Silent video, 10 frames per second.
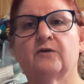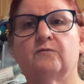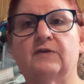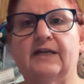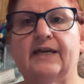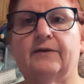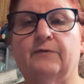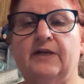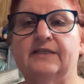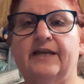when I get
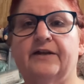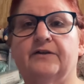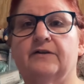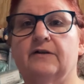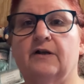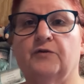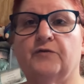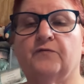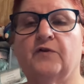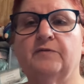right there on
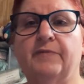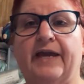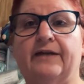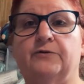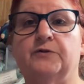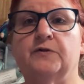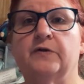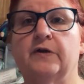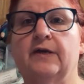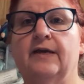the front panel,
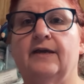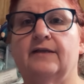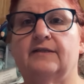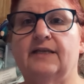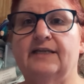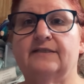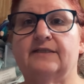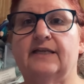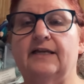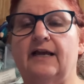the,
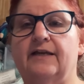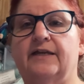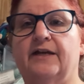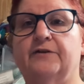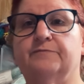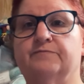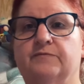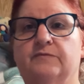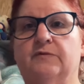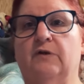the, you know,
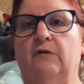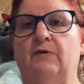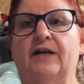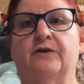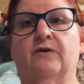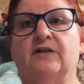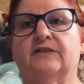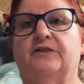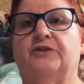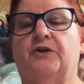right across
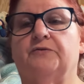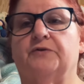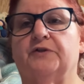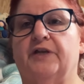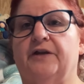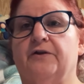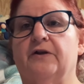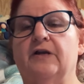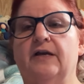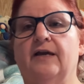the shoulders here,
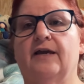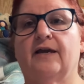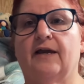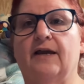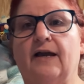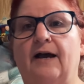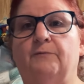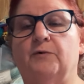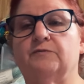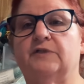I
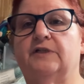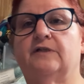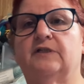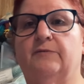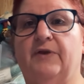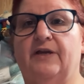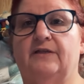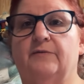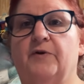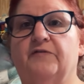want to be
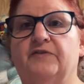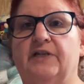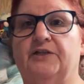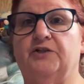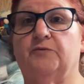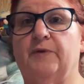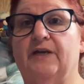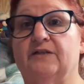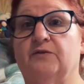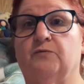the puff stitches
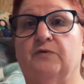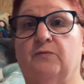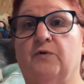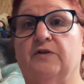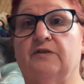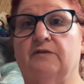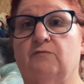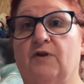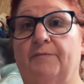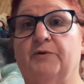because of the what,
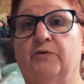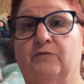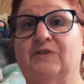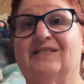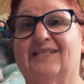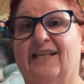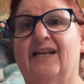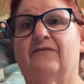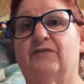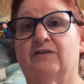what I'm doing with the
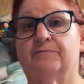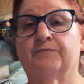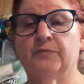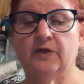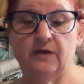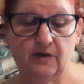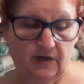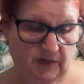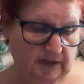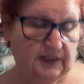sleeves.
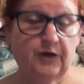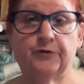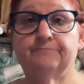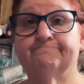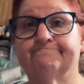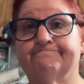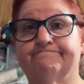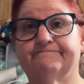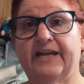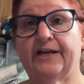So,
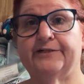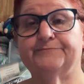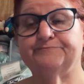yeah.